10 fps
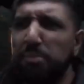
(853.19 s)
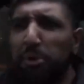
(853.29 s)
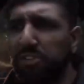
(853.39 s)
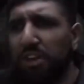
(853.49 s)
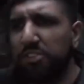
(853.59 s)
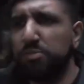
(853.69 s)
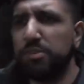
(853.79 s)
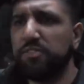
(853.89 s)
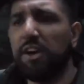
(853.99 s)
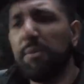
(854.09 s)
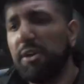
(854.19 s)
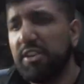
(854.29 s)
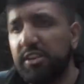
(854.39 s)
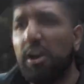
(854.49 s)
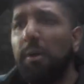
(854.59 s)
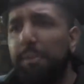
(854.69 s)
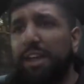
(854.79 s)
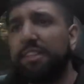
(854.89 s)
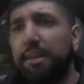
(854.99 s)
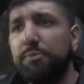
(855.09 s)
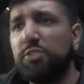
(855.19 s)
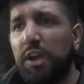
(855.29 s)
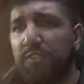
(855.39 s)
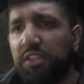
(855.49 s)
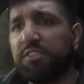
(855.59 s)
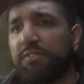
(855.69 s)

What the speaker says: both cars, to be fair. I'm not going to hop back in the M2 after this